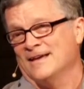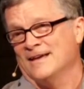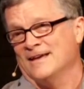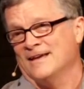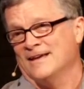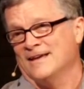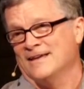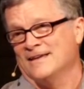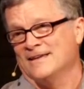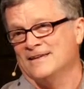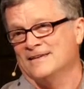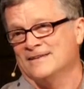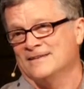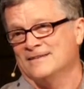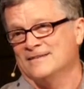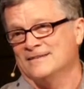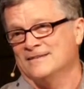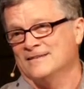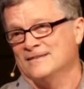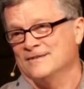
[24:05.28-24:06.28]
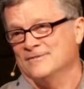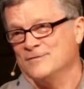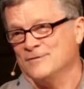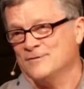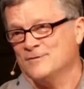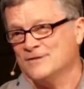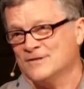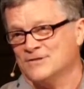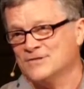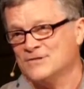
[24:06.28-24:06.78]
If
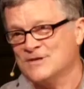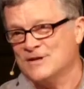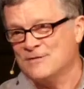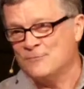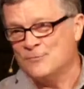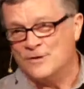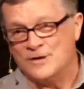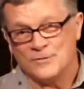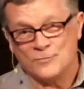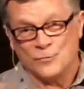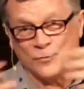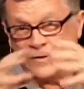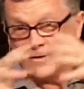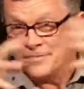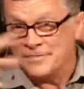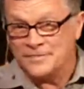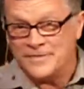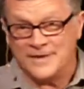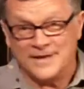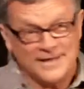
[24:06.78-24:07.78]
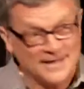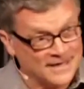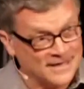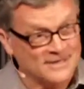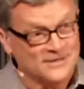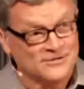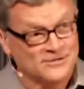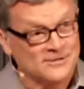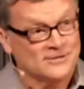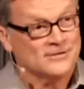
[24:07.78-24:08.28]
you want to say what one thing
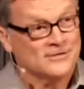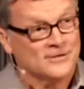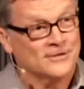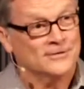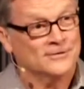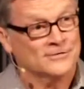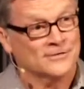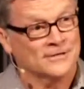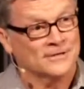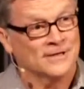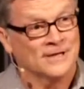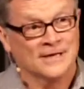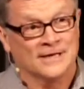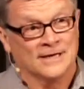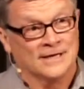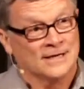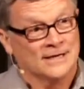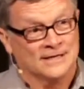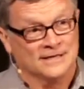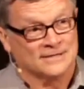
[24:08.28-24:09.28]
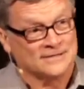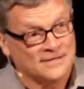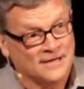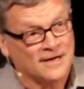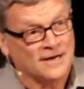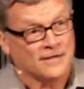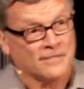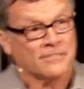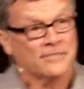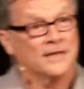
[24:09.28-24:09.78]
has she chosen, it's
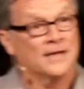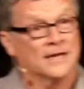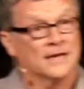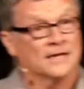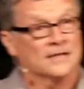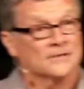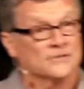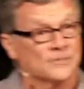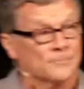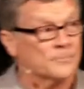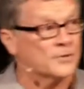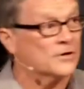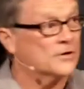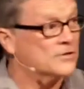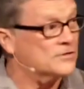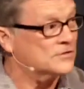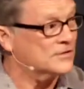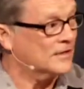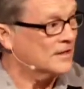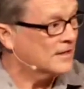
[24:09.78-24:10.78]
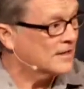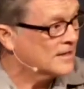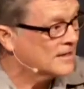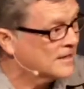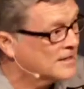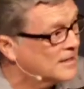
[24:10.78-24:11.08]
not a thing, it's a person.